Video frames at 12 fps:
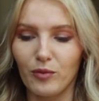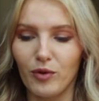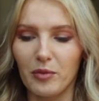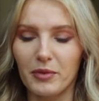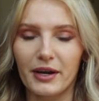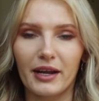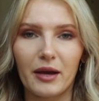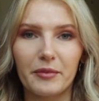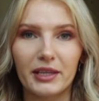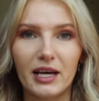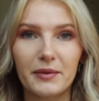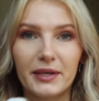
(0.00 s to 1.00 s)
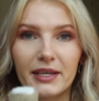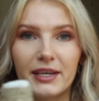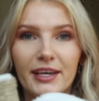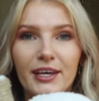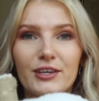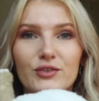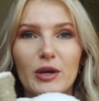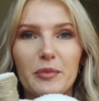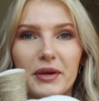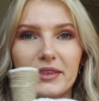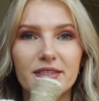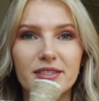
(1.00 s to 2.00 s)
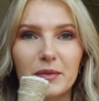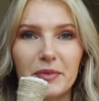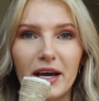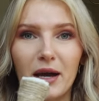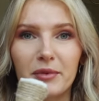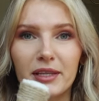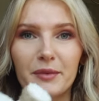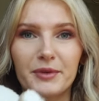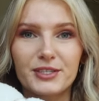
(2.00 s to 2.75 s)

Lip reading: Walmart and Hobby Lobby. So I picked this up at Hobby Lobby.